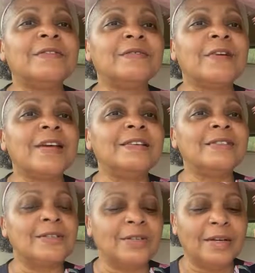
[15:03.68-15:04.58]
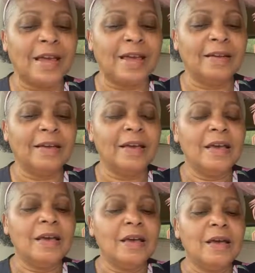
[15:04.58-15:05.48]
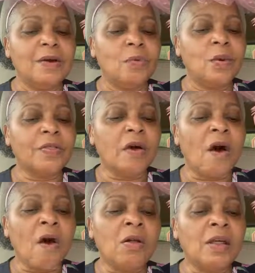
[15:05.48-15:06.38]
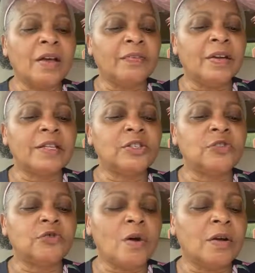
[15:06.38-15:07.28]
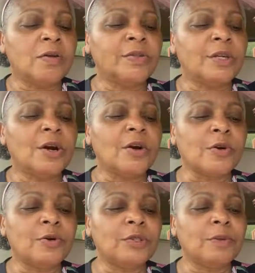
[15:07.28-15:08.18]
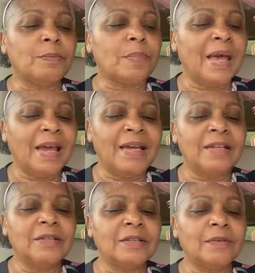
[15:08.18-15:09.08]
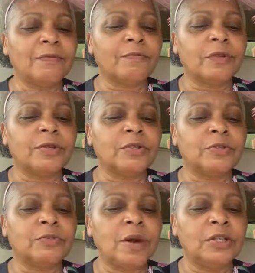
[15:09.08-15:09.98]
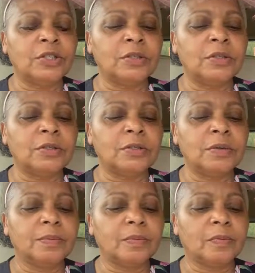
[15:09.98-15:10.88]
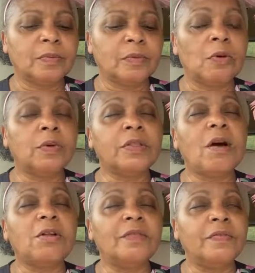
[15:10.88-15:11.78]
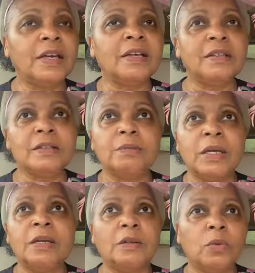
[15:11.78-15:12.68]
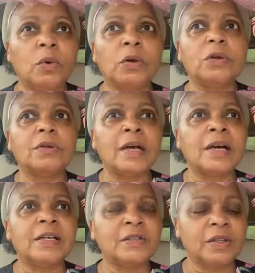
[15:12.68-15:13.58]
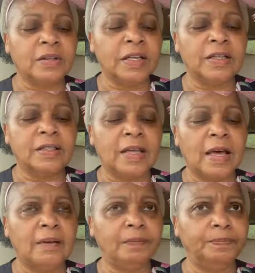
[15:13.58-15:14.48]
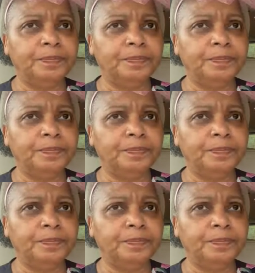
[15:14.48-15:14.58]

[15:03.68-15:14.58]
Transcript: Can Face Today with all of his struggles, hurts, pains, frustrations, or with all of its, meaning the world, us, the things that